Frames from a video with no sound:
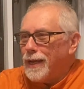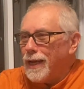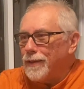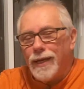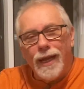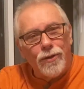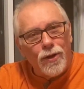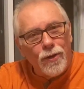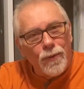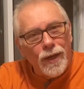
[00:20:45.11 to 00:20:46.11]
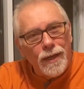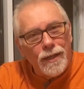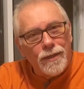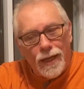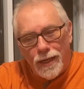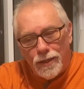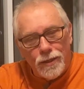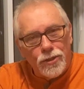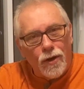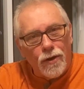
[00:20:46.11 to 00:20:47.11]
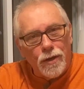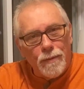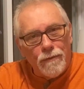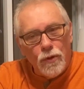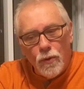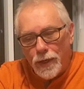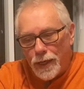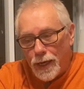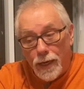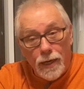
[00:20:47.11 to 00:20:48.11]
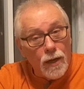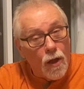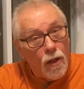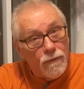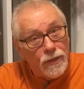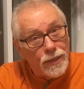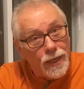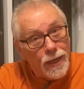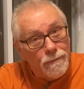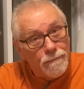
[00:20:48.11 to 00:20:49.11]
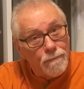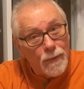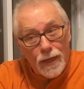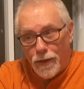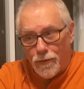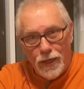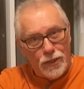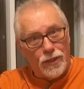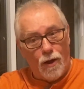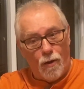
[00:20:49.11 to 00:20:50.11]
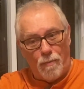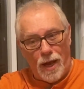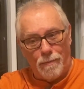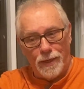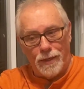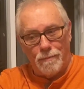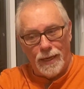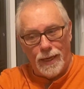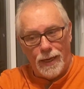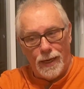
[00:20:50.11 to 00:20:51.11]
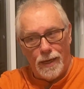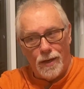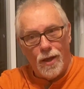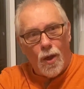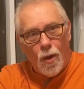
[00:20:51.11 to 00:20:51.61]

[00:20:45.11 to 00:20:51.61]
and then I turned around and started my viewing again, and all of a sudden, this thought popped into my head.